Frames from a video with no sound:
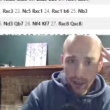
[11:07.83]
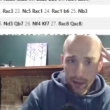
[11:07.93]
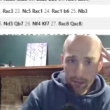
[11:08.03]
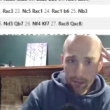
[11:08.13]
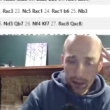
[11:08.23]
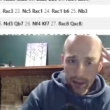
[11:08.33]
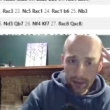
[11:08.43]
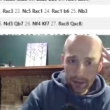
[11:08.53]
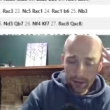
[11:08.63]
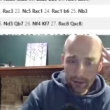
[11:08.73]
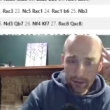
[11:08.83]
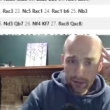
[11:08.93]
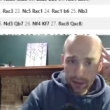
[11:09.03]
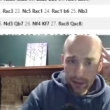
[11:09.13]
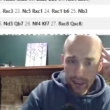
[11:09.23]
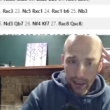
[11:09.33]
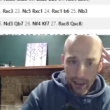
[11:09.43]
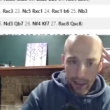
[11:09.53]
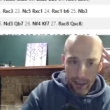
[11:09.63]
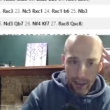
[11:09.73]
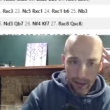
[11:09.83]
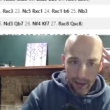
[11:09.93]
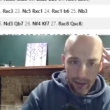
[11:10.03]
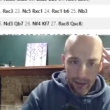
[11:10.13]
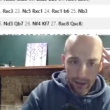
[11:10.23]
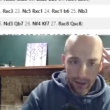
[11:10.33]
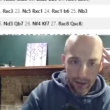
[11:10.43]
But yeah, I didn't like all these